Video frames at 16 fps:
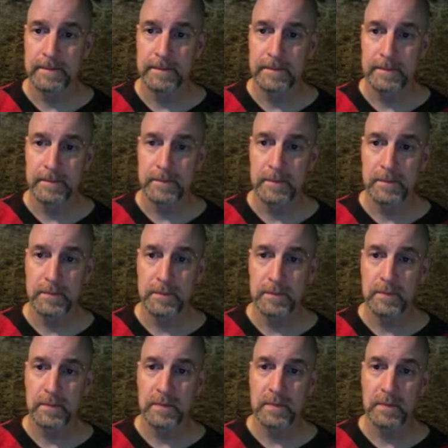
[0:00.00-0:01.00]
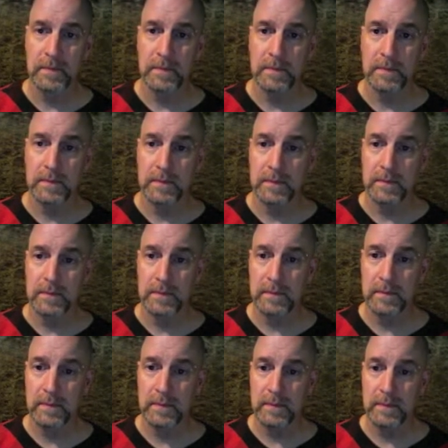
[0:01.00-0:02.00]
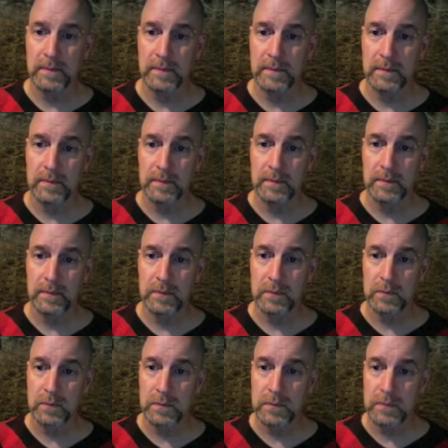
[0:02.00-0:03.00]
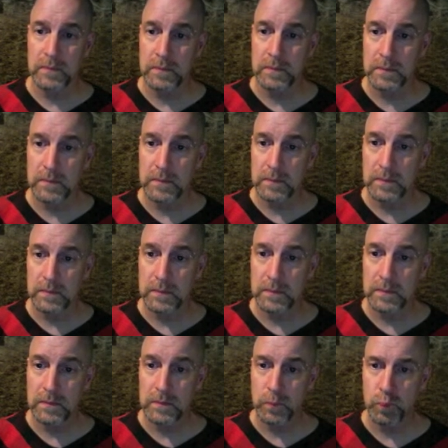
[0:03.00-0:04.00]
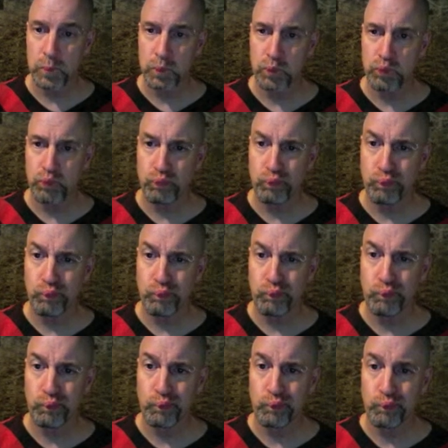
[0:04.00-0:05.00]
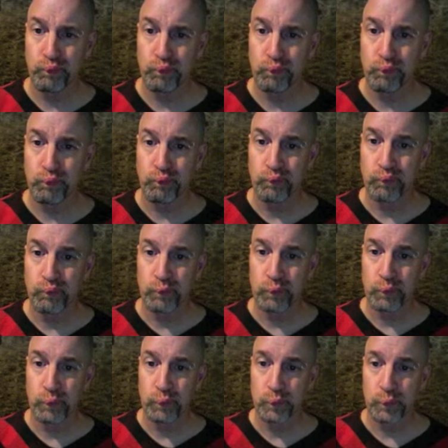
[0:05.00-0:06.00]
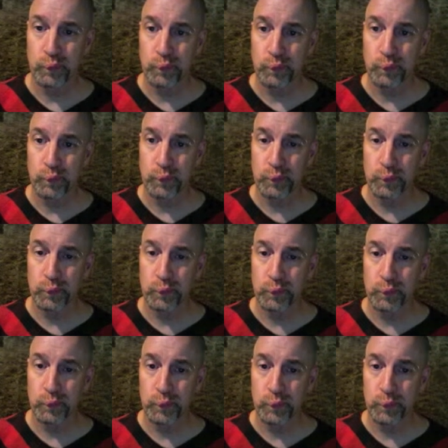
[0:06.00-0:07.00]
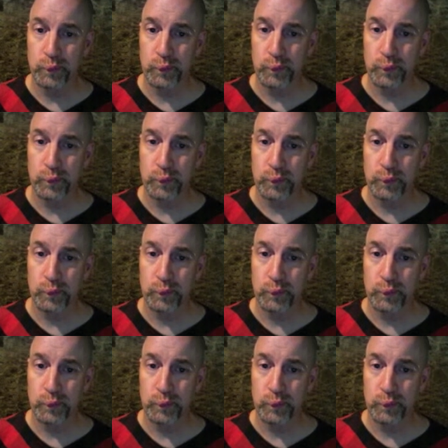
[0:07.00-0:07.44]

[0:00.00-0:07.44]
(no one is talking)